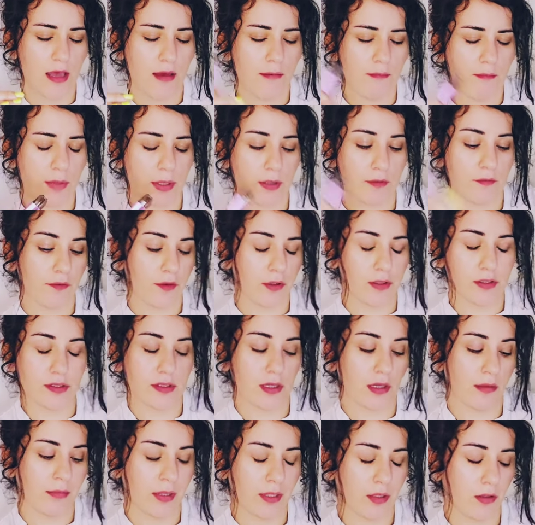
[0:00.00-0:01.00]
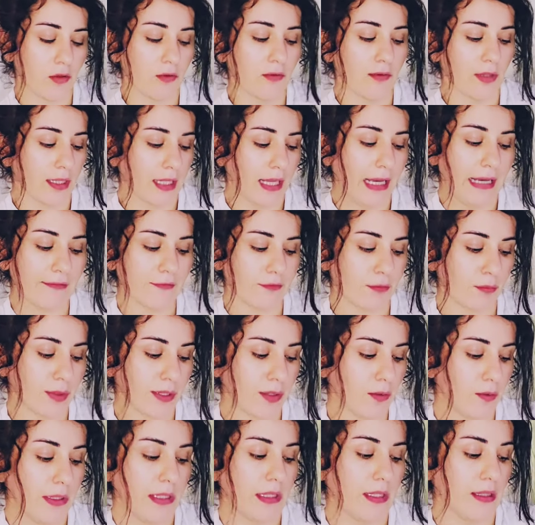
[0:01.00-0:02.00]
But first, I mean, you will have to be
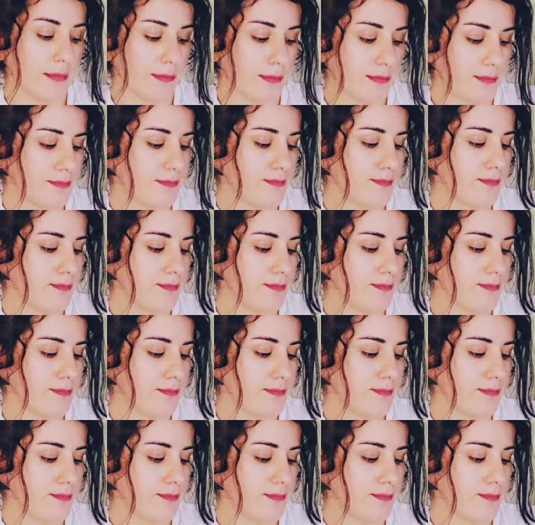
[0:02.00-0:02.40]
with them.